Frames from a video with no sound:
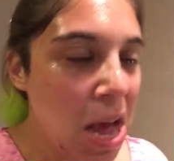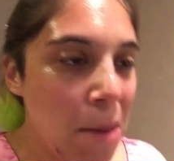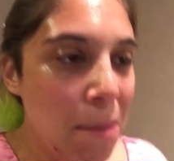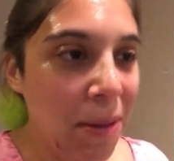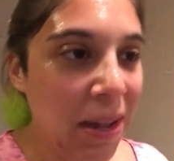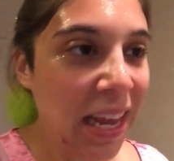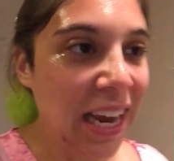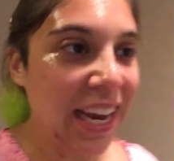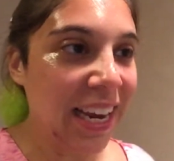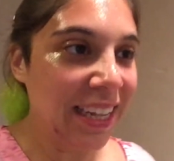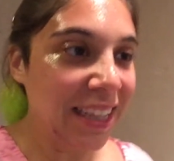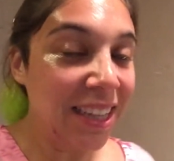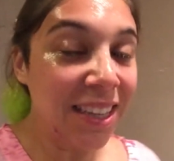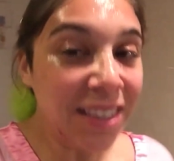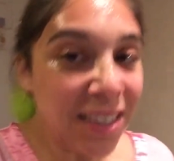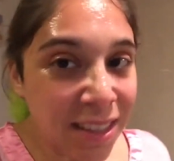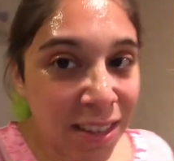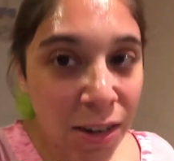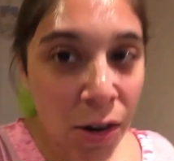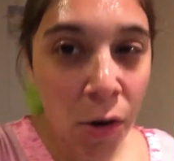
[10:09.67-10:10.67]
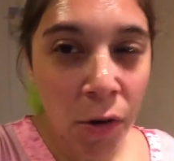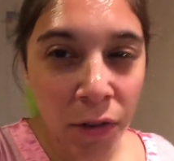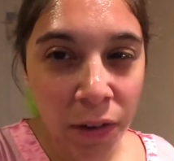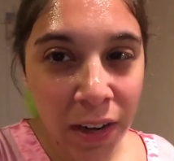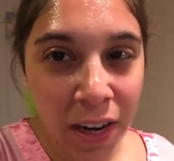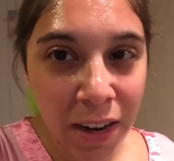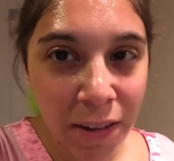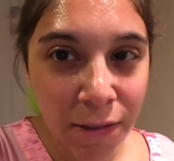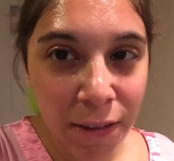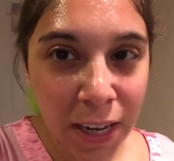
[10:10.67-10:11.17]
But like this is an
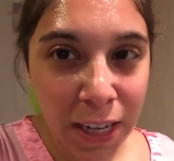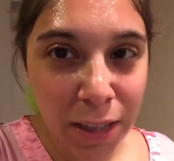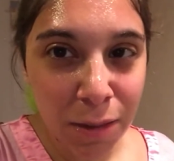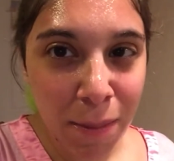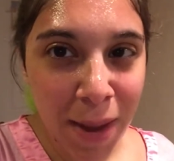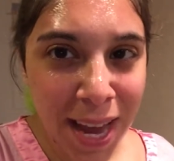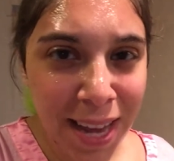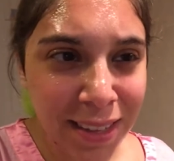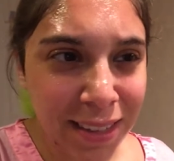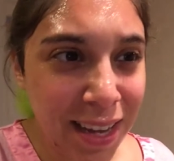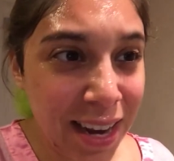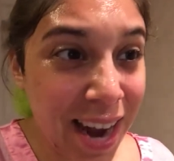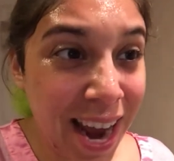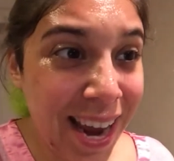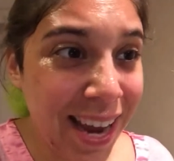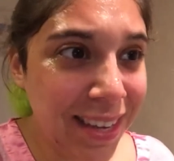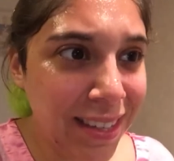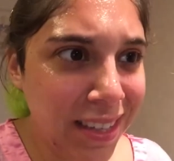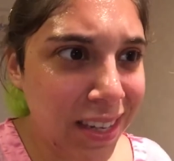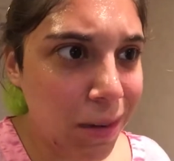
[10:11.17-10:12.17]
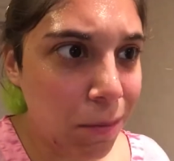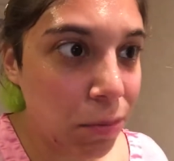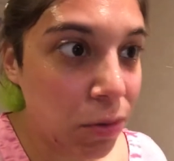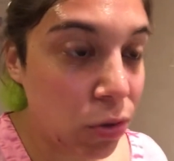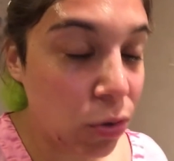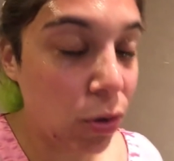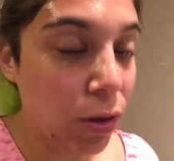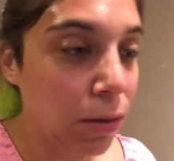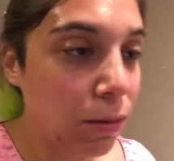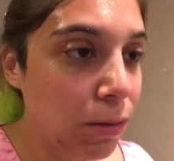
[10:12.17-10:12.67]
overnight face mask, and I guess it
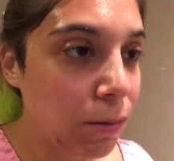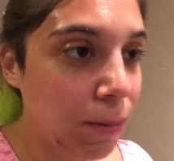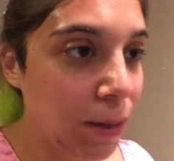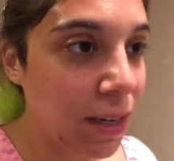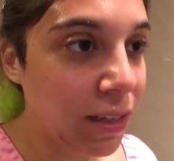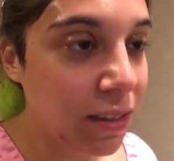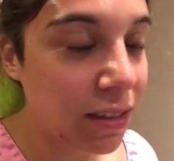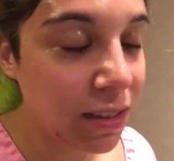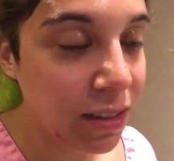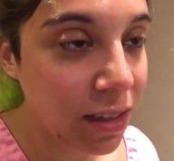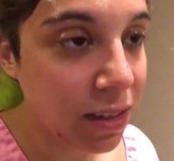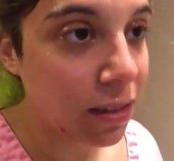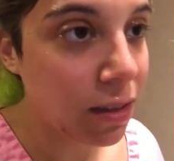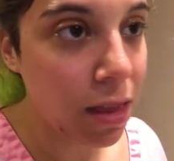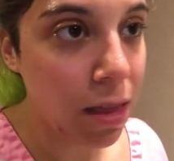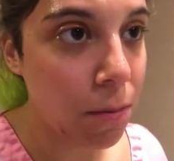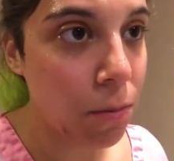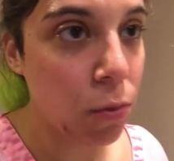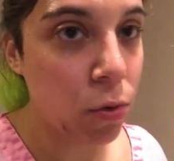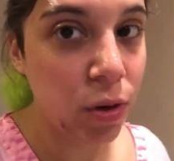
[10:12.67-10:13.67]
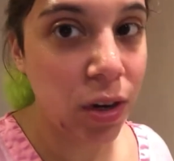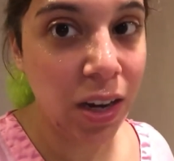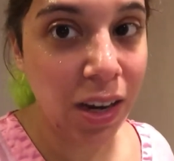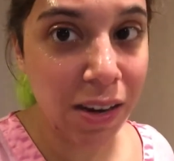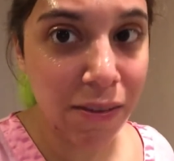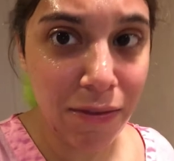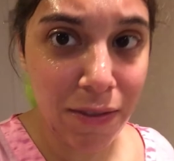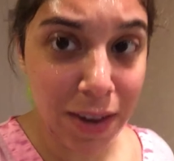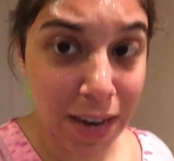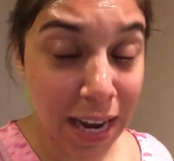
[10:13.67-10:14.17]
absorbs because it says in the morning
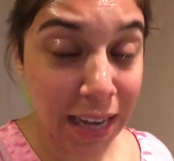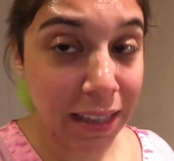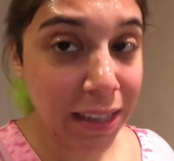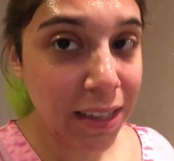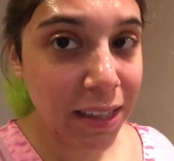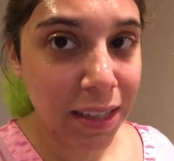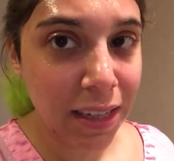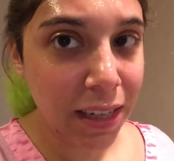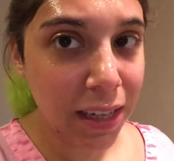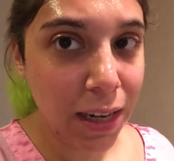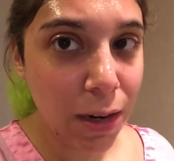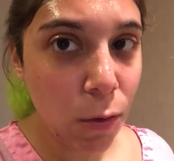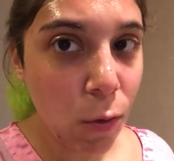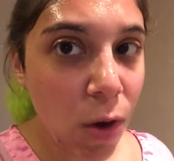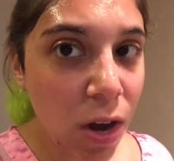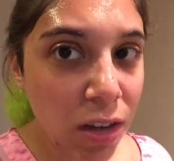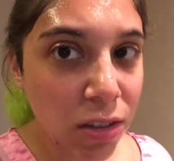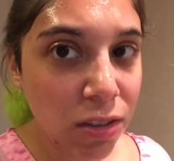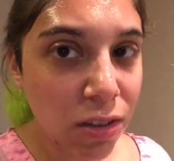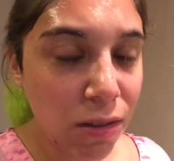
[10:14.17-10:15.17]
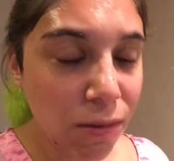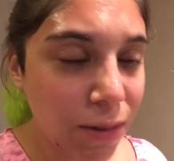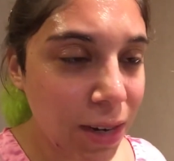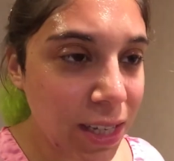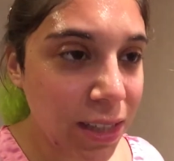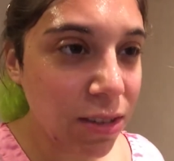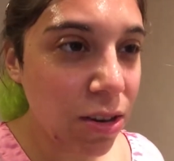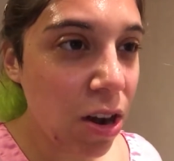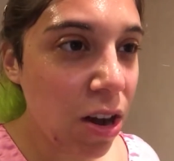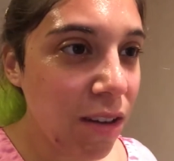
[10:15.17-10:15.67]
if necessary wash the
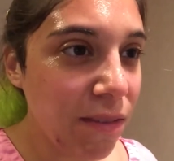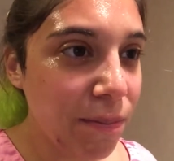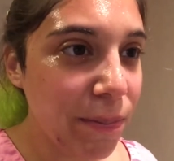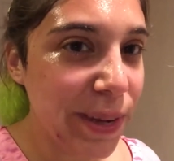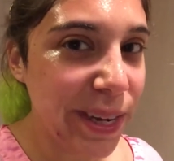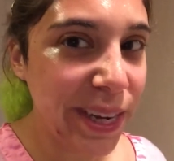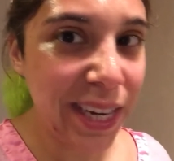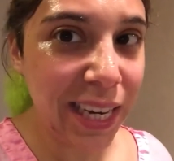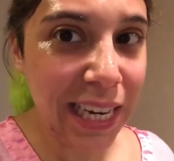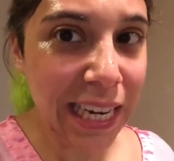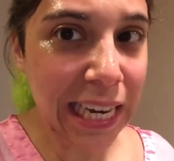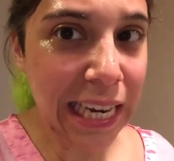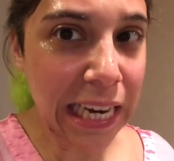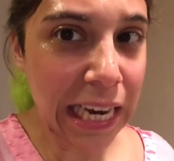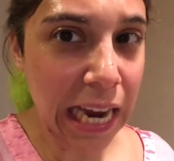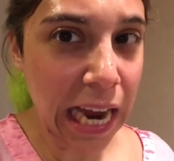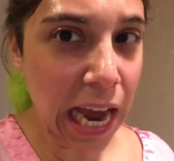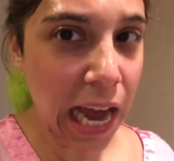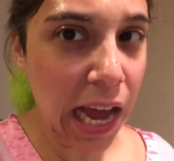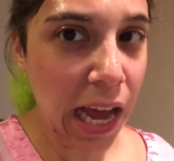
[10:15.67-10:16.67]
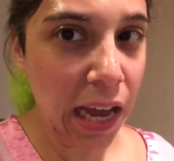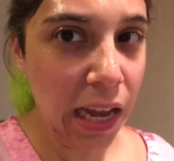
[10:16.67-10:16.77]
rest off, but yeah.